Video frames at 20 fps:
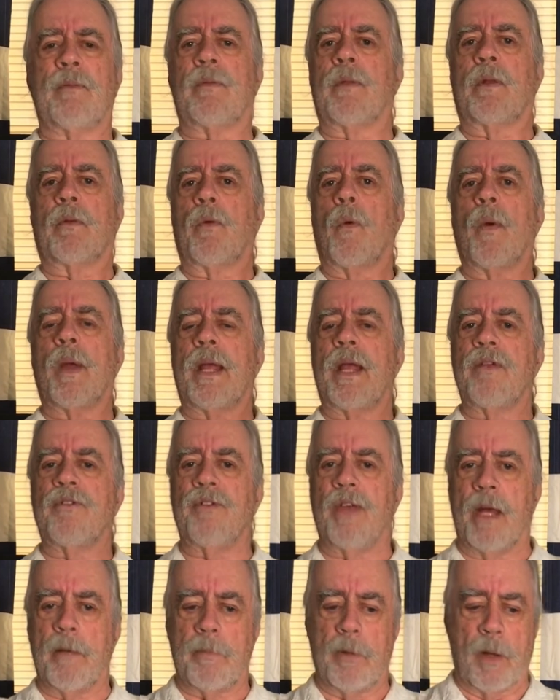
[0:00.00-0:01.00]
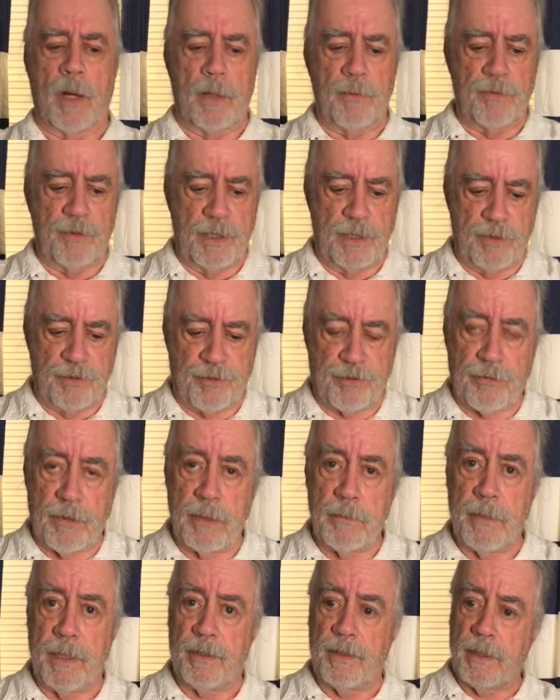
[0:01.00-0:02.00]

Quick example, I was eating string beans.